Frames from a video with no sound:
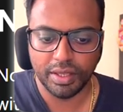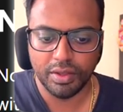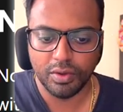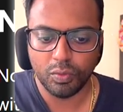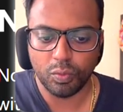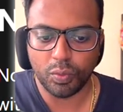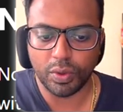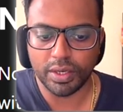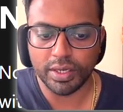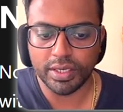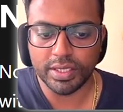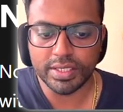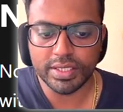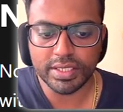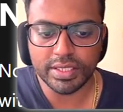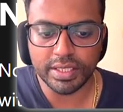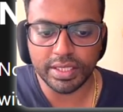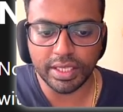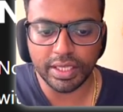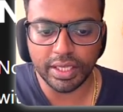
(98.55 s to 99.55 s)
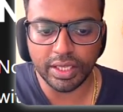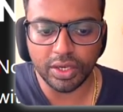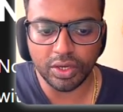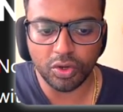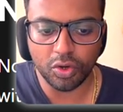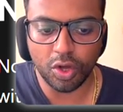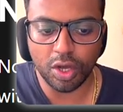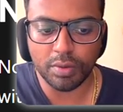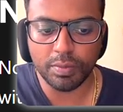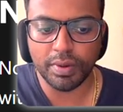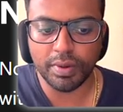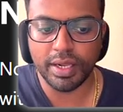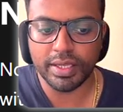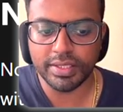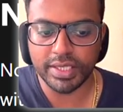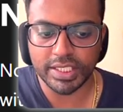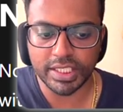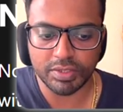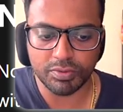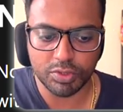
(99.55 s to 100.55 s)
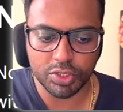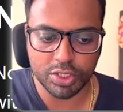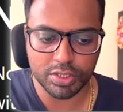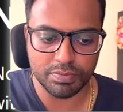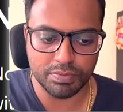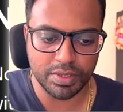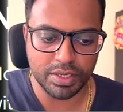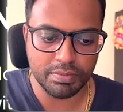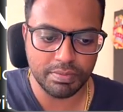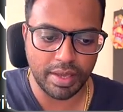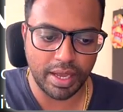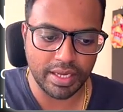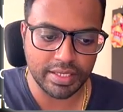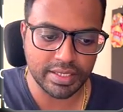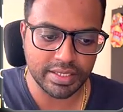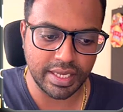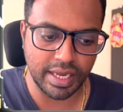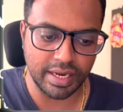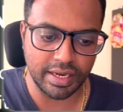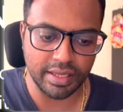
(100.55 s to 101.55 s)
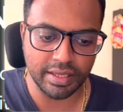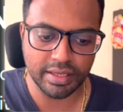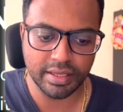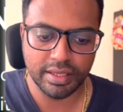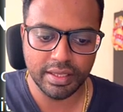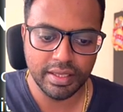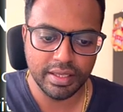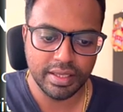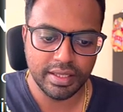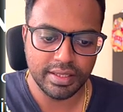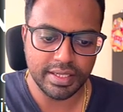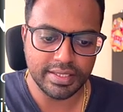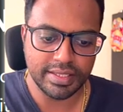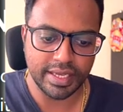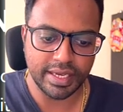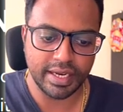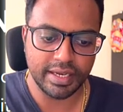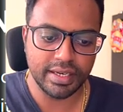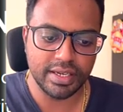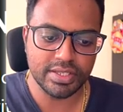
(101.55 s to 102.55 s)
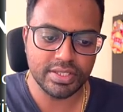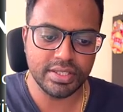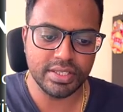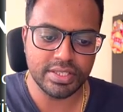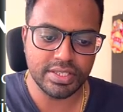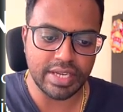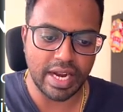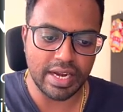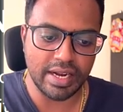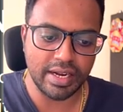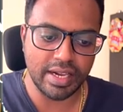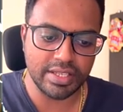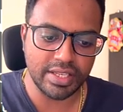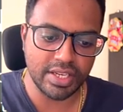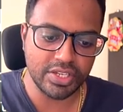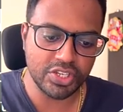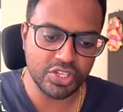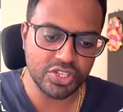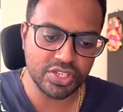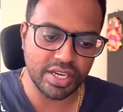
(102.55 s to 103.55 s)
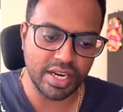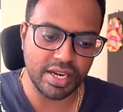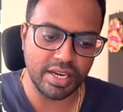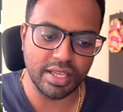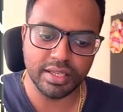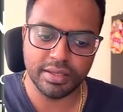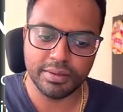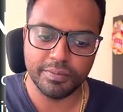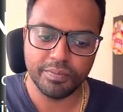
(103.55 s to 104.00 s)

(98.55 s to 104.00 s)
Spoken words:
One is the normalization, which is min-max scaling. The second is the standardization scaling.